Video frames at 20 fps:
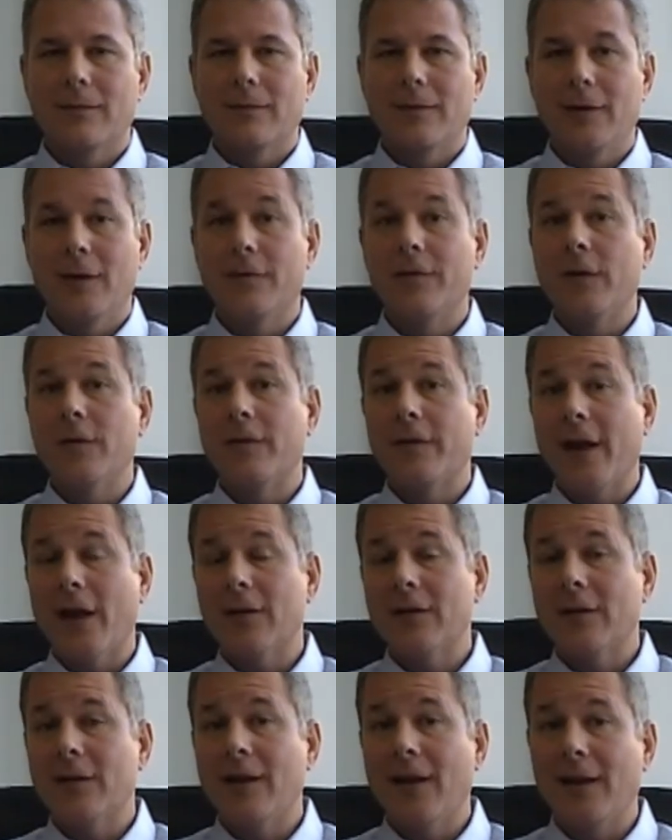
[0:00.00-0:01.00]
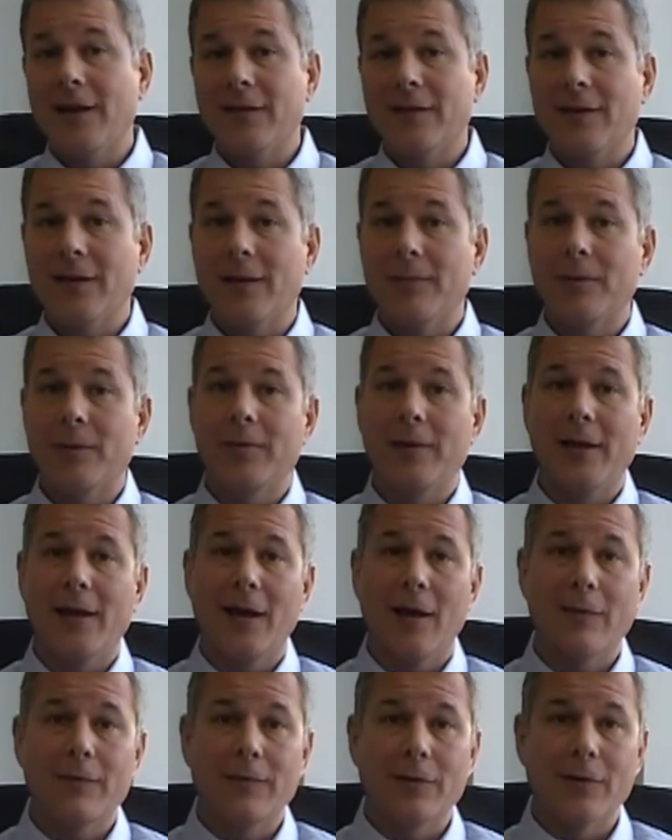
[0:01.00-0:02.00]
If you found today's tip to be
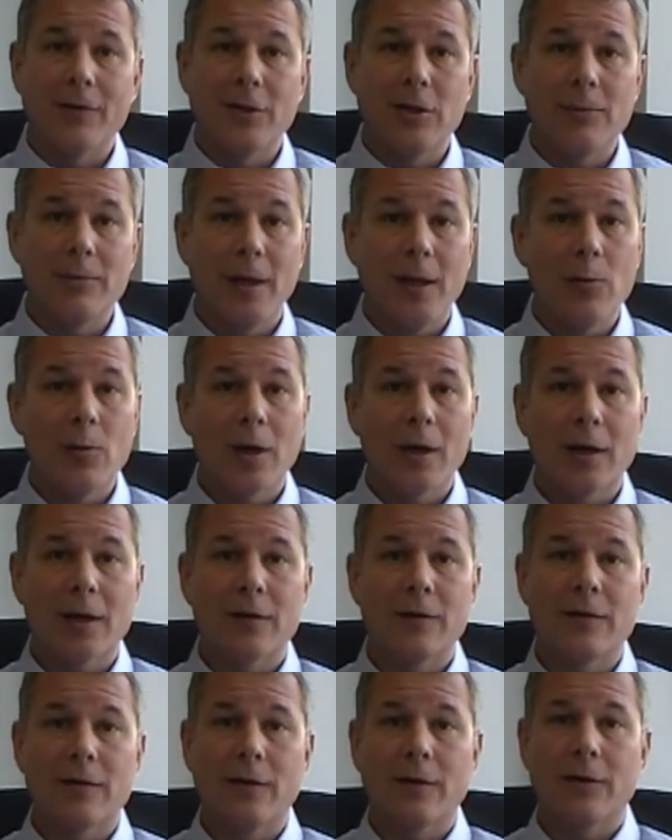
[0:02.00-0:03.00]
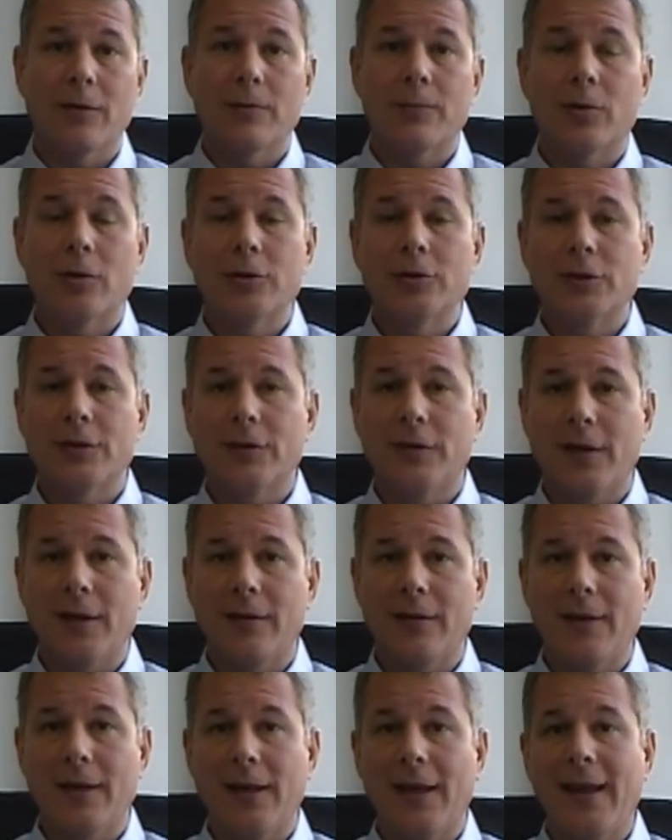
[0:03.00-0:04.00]
helpful, you may want to consider purchasing
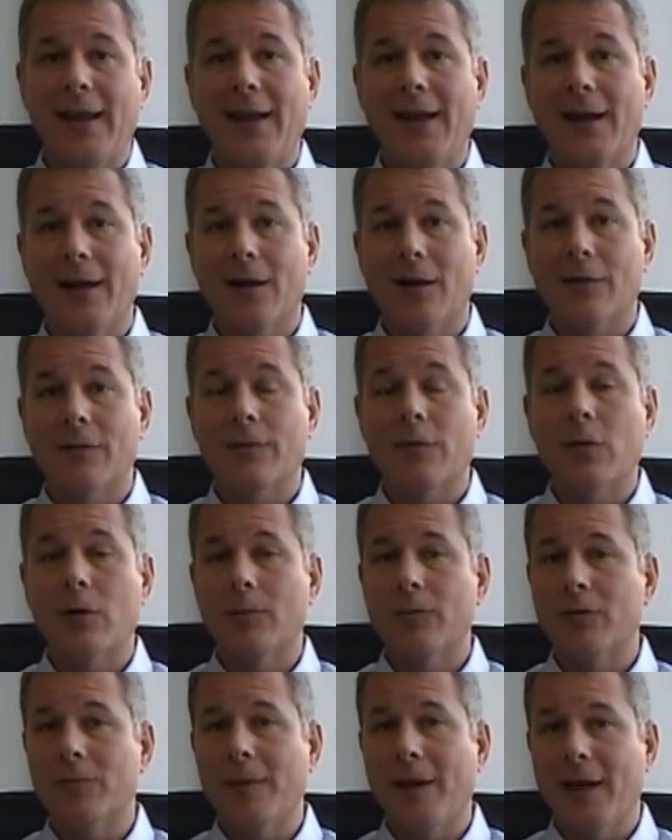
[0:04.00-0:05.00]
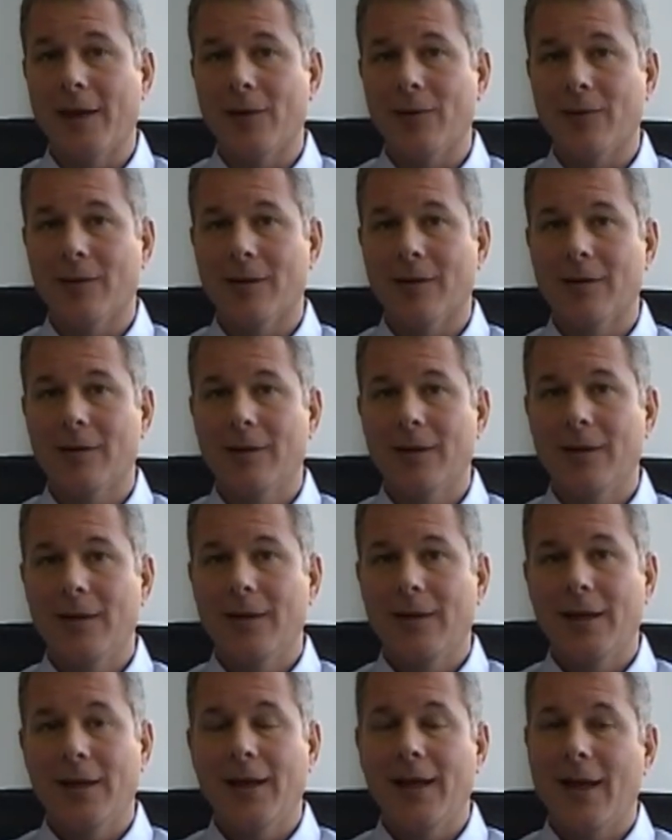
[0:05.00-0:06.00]
the AIR Forms Manual.
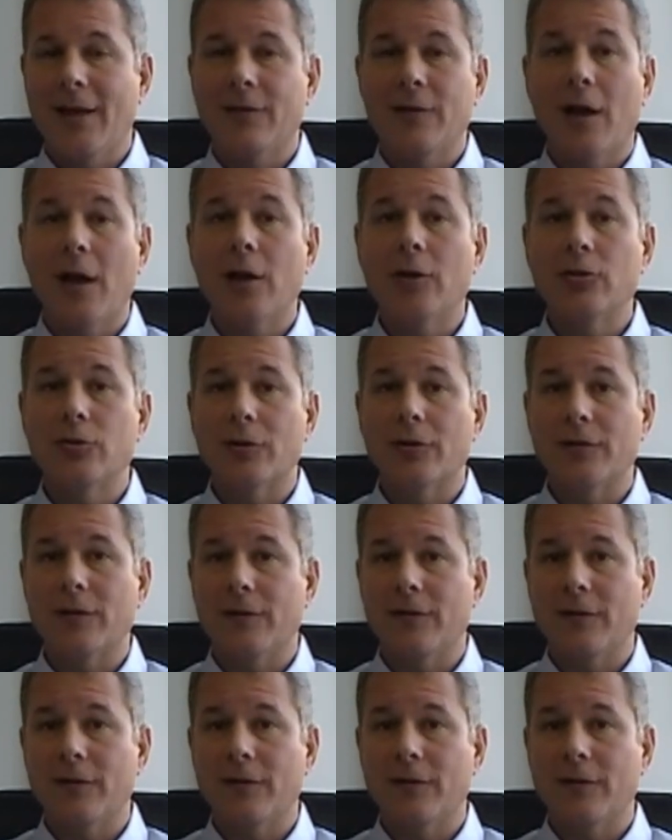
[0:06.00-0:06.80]
It has hundreds of